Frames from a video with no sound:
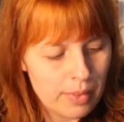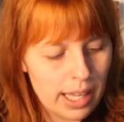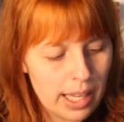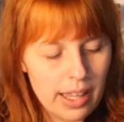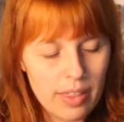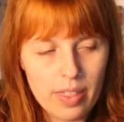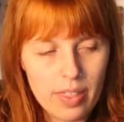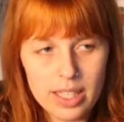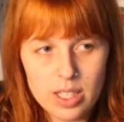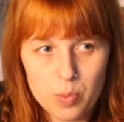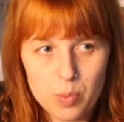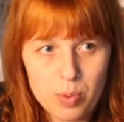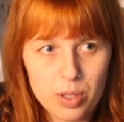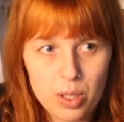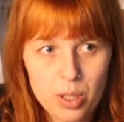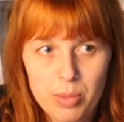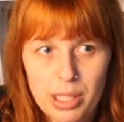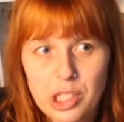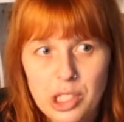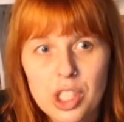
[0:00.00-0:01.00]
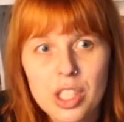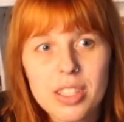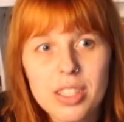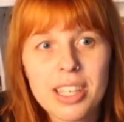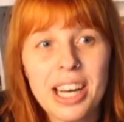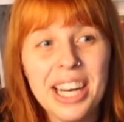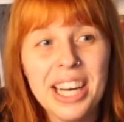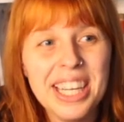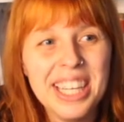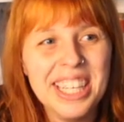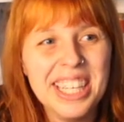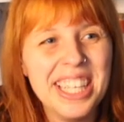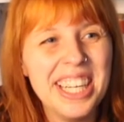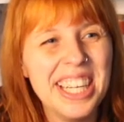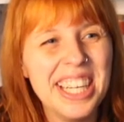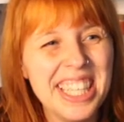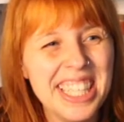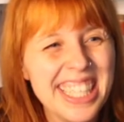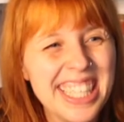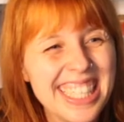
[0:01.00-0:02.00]
And that's pretty much it.
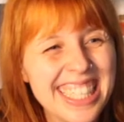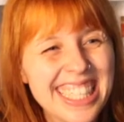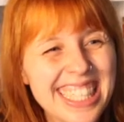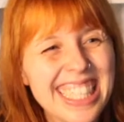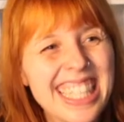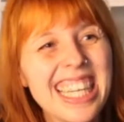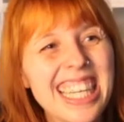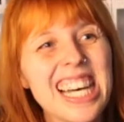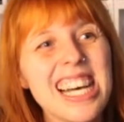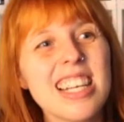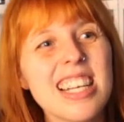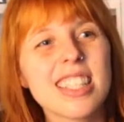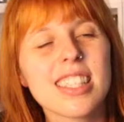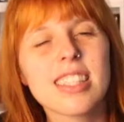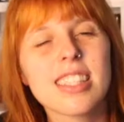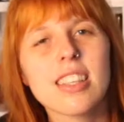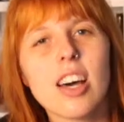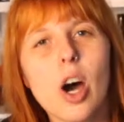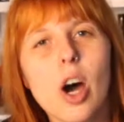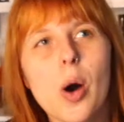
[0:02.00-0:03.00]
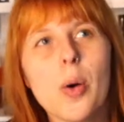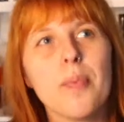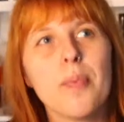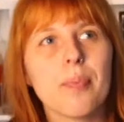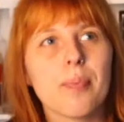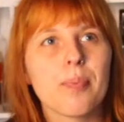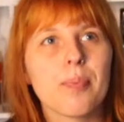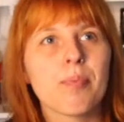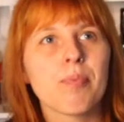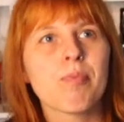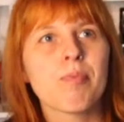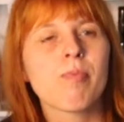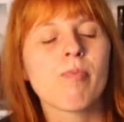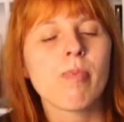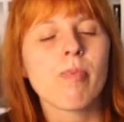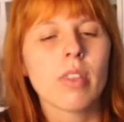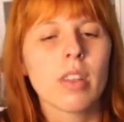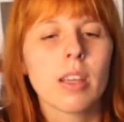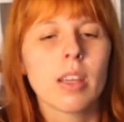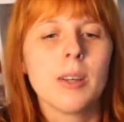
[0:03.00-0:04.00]
So,
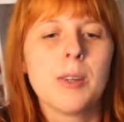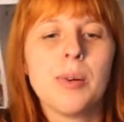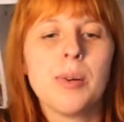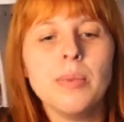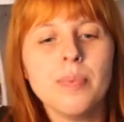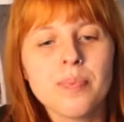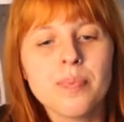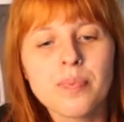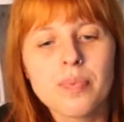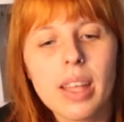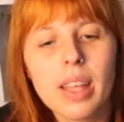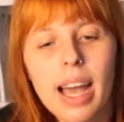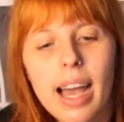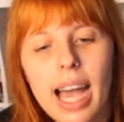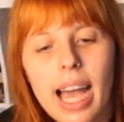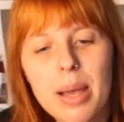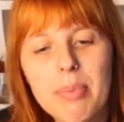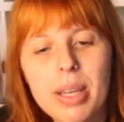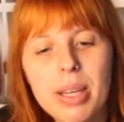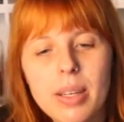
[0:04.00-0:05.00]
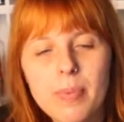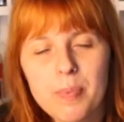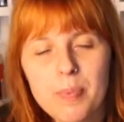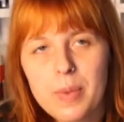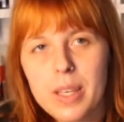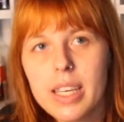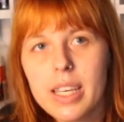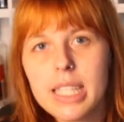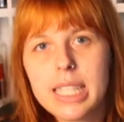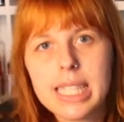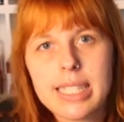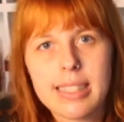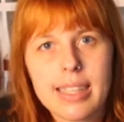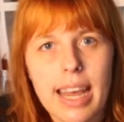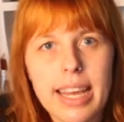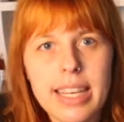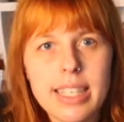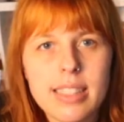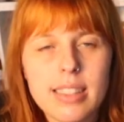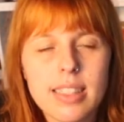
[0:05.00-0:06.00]
I mean, it's
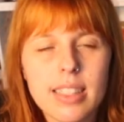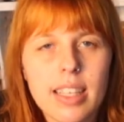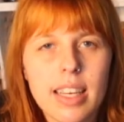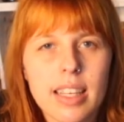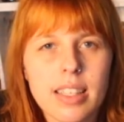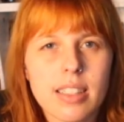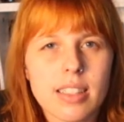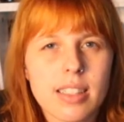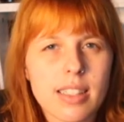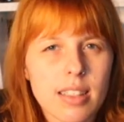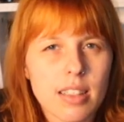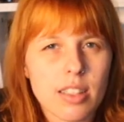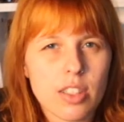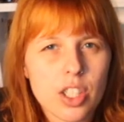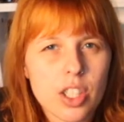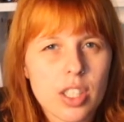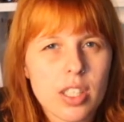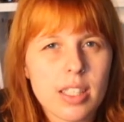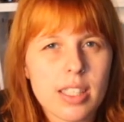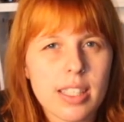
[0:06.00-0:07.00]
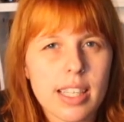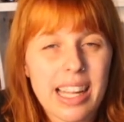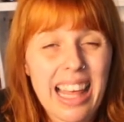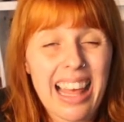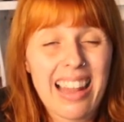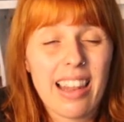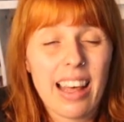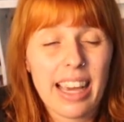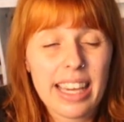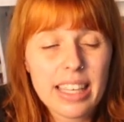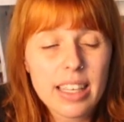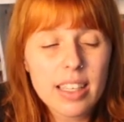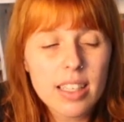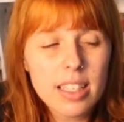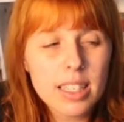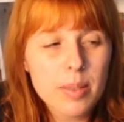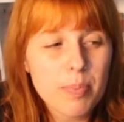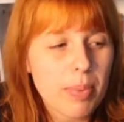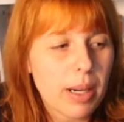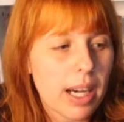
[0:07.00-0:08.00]
tasty and it's delicious and I like
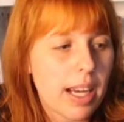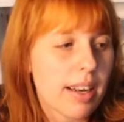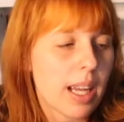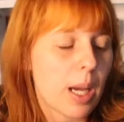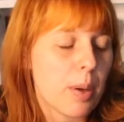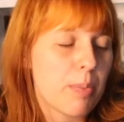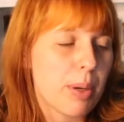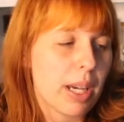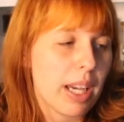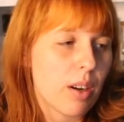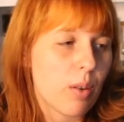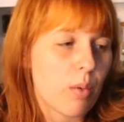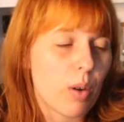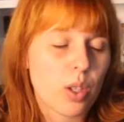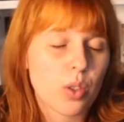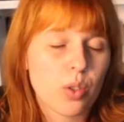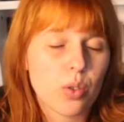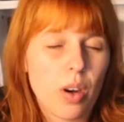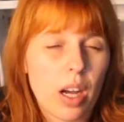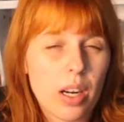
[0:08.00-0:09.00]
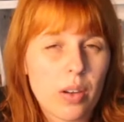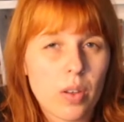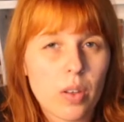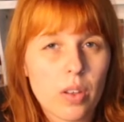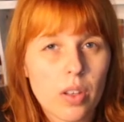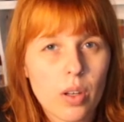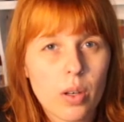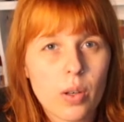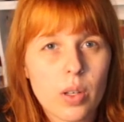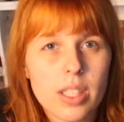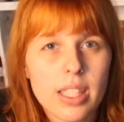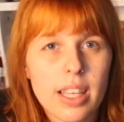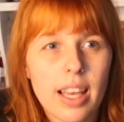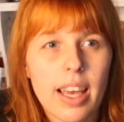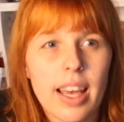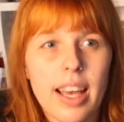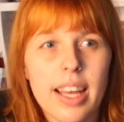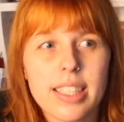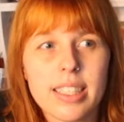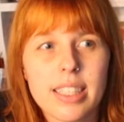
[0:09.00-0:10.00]
it, but I paid around 200 euros
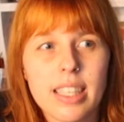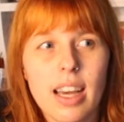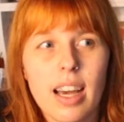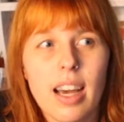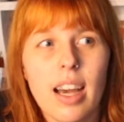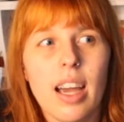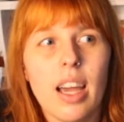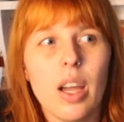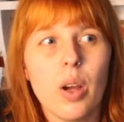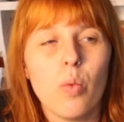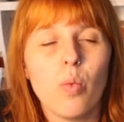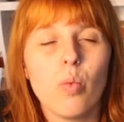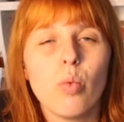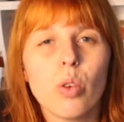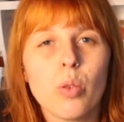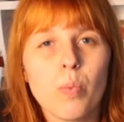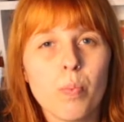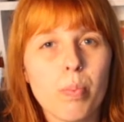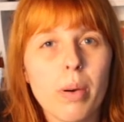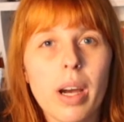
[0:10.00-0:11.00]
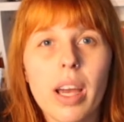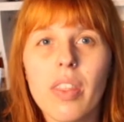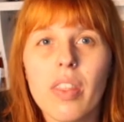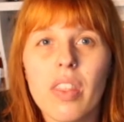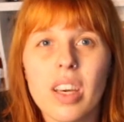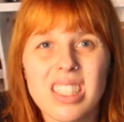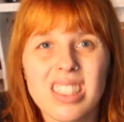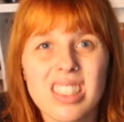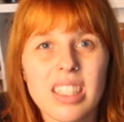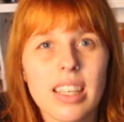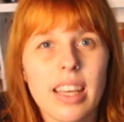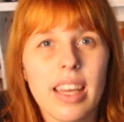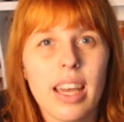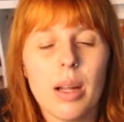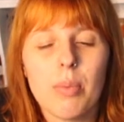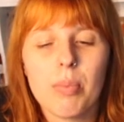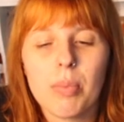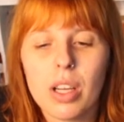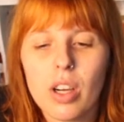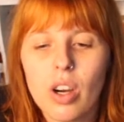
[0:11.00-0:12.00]
and I wouldn't buy that
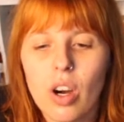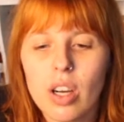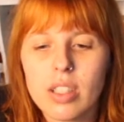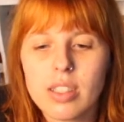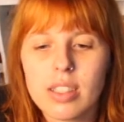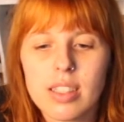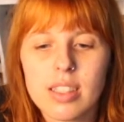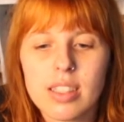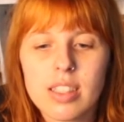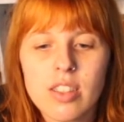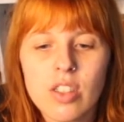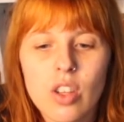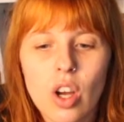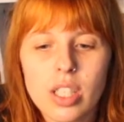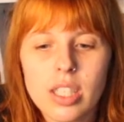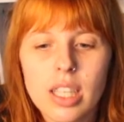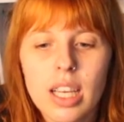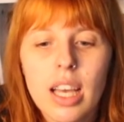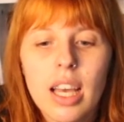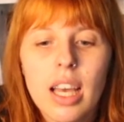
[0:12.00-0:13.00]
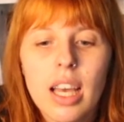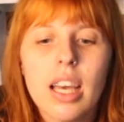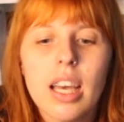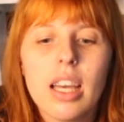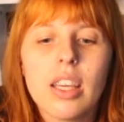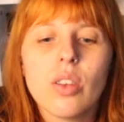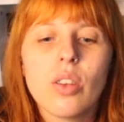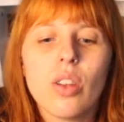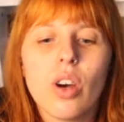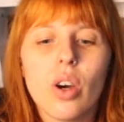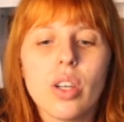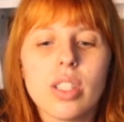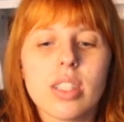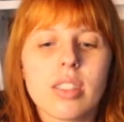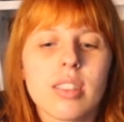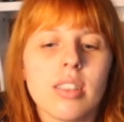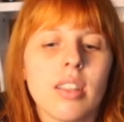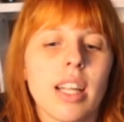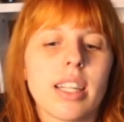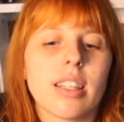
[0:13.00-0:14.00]
again because it's not, you know,
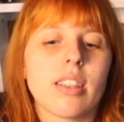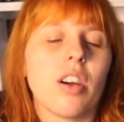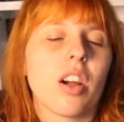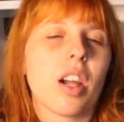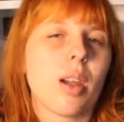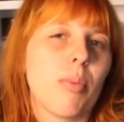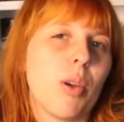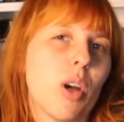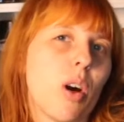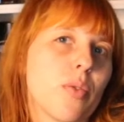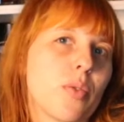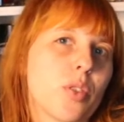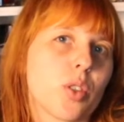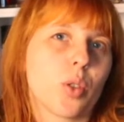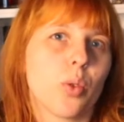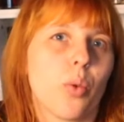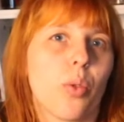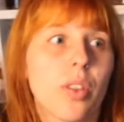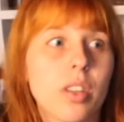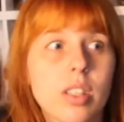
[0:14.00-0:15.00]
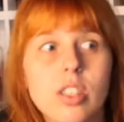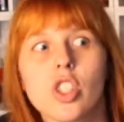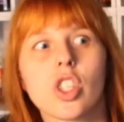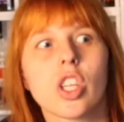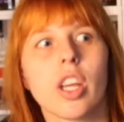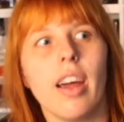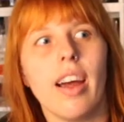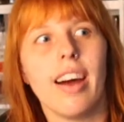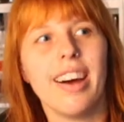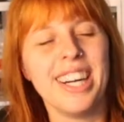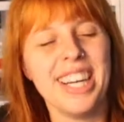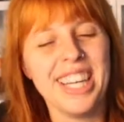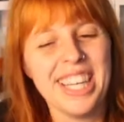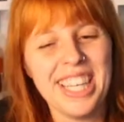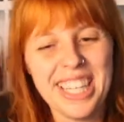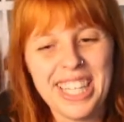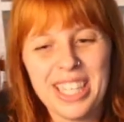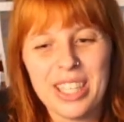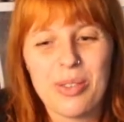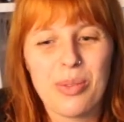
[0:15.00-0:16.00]
it's not knocking me off to this chair,
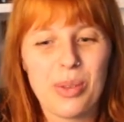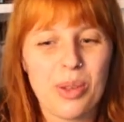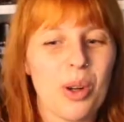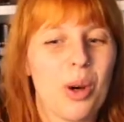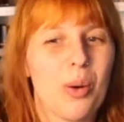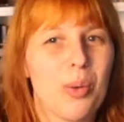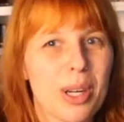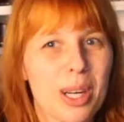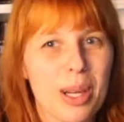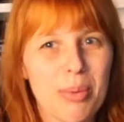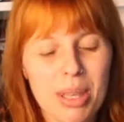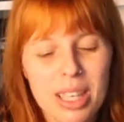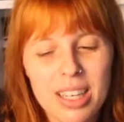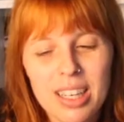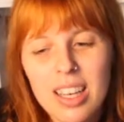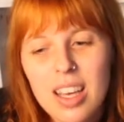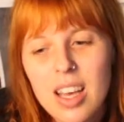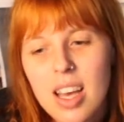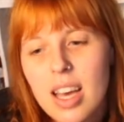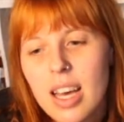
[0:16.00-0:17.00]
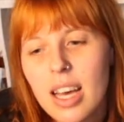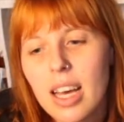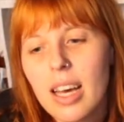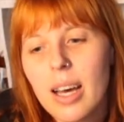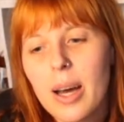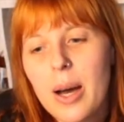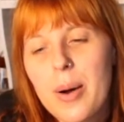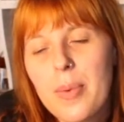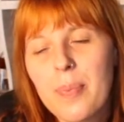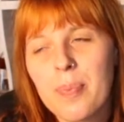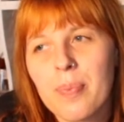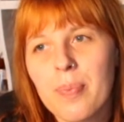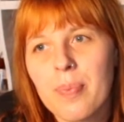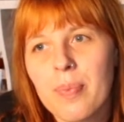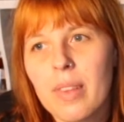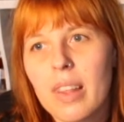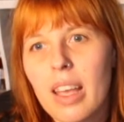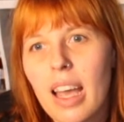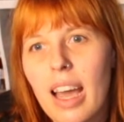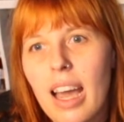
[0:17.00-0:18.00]
if you know what I mean.
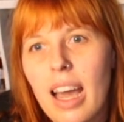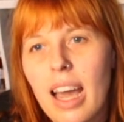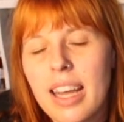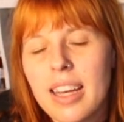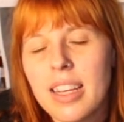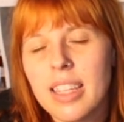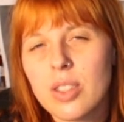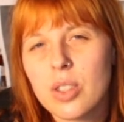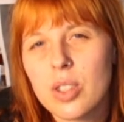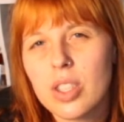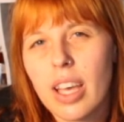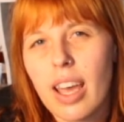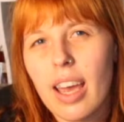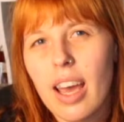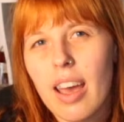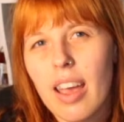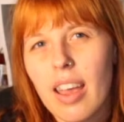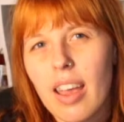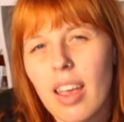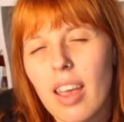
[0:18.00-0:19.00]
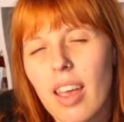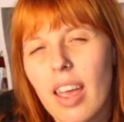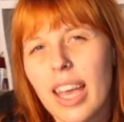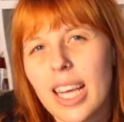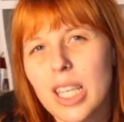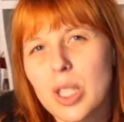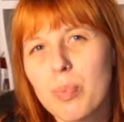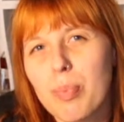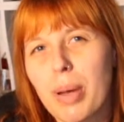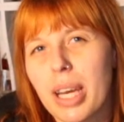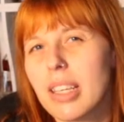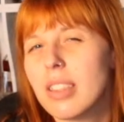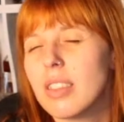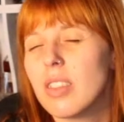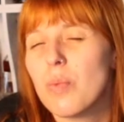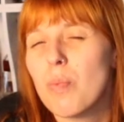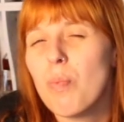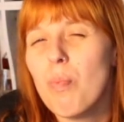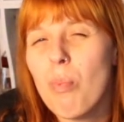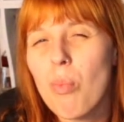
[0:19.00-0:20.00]
I need to say I
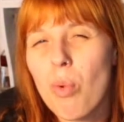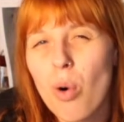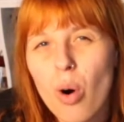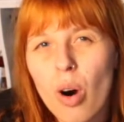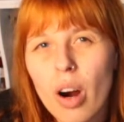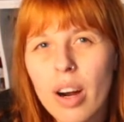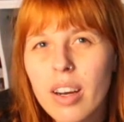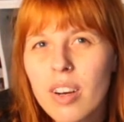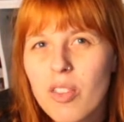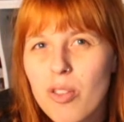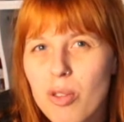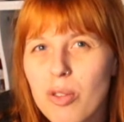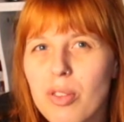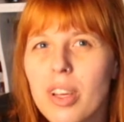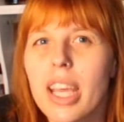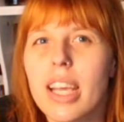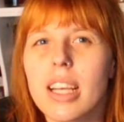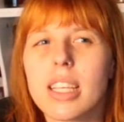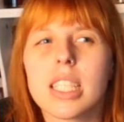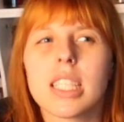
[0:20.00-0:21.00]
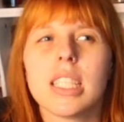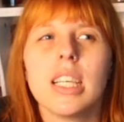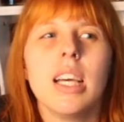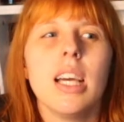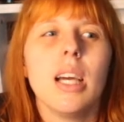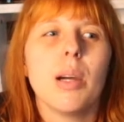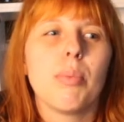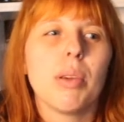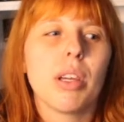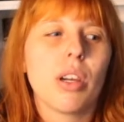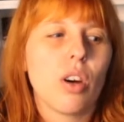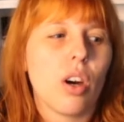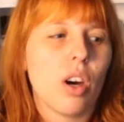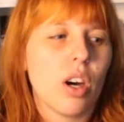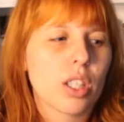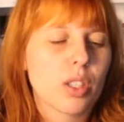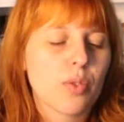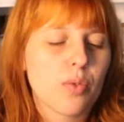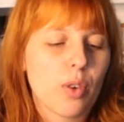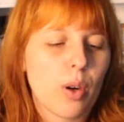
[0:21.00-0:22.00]
expected more, in fact,
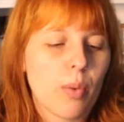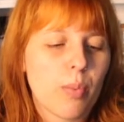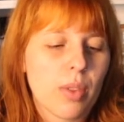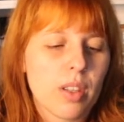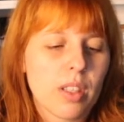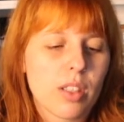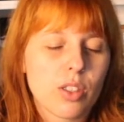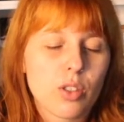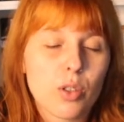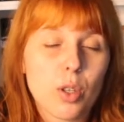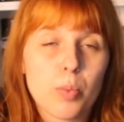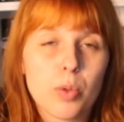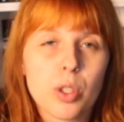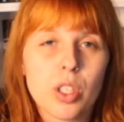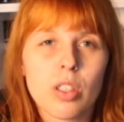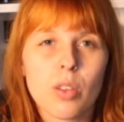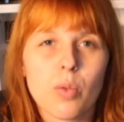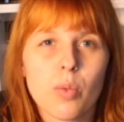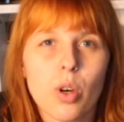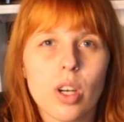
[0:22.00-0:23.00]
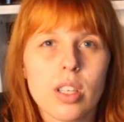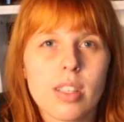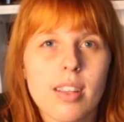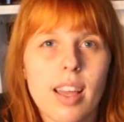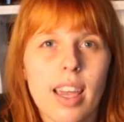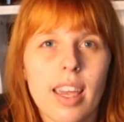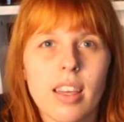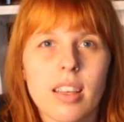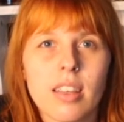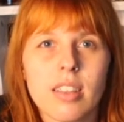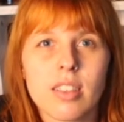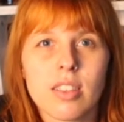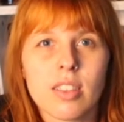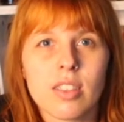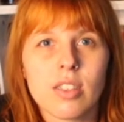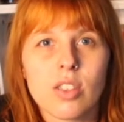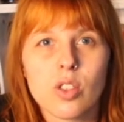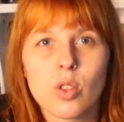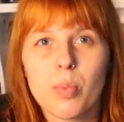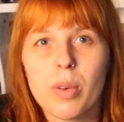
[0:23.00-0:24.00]
because from the description it was like
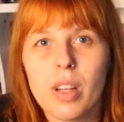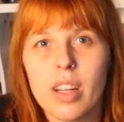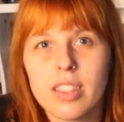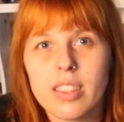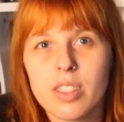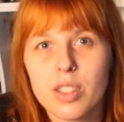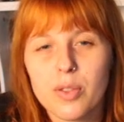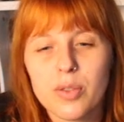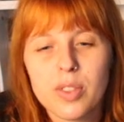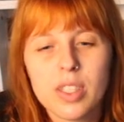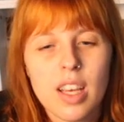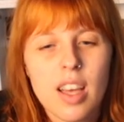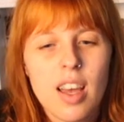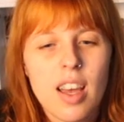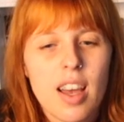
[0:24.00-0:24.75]
in superlatives